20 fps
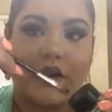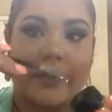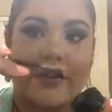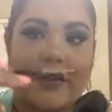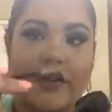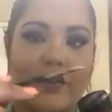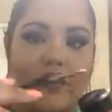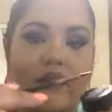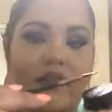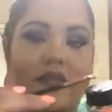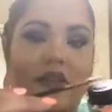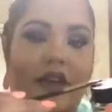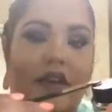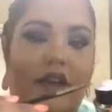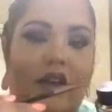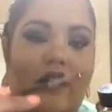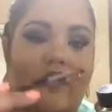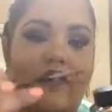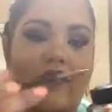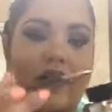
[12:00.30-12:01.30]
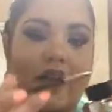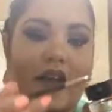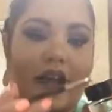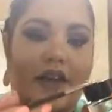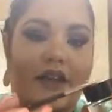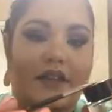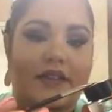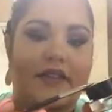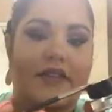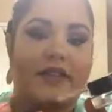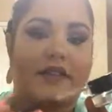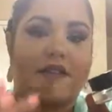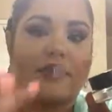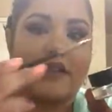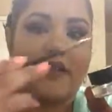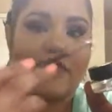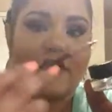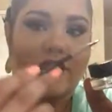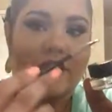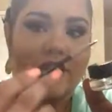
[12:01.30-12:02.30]
in there. You take off the
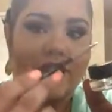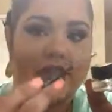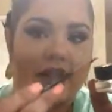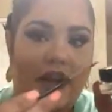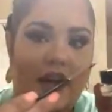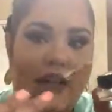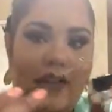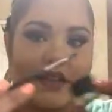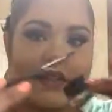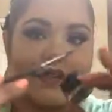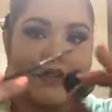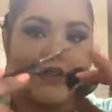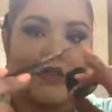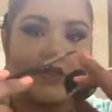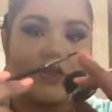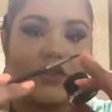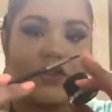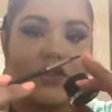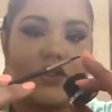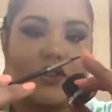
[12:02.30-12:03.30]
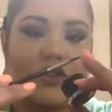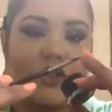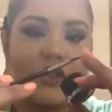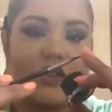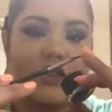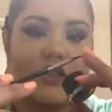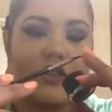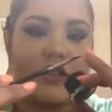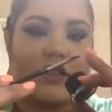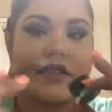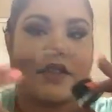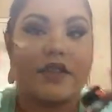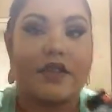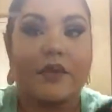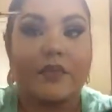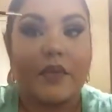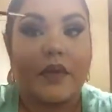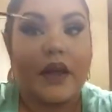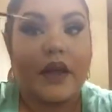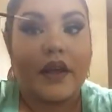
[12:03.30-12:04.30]
excess on the side so it's just on the
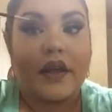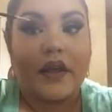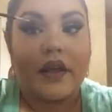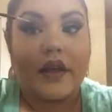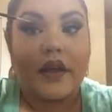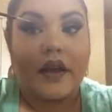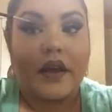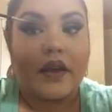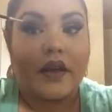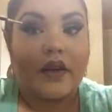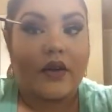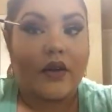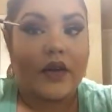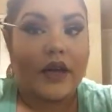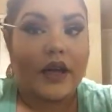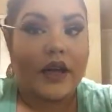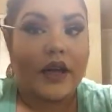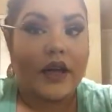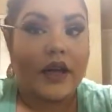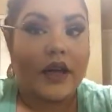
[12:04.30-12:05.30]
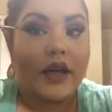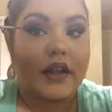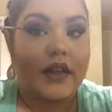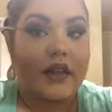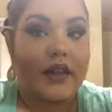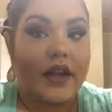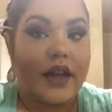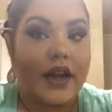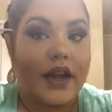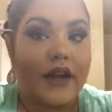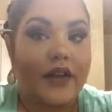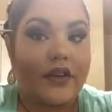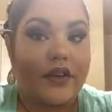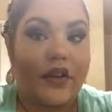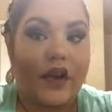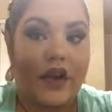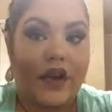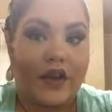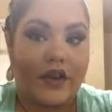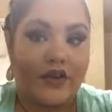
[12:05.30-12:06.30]
tip, and go ahead and line
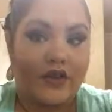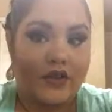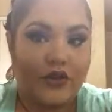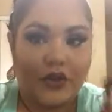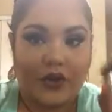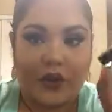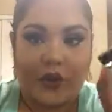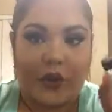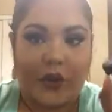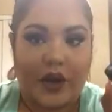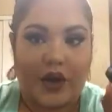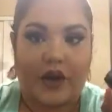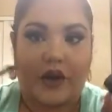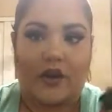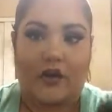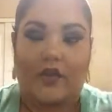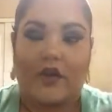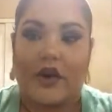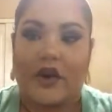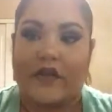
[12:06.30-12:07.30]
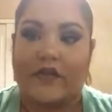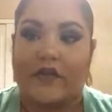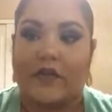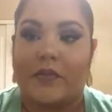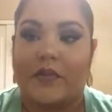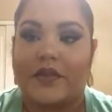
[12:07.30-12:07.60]
your eye and do your wing or whatever.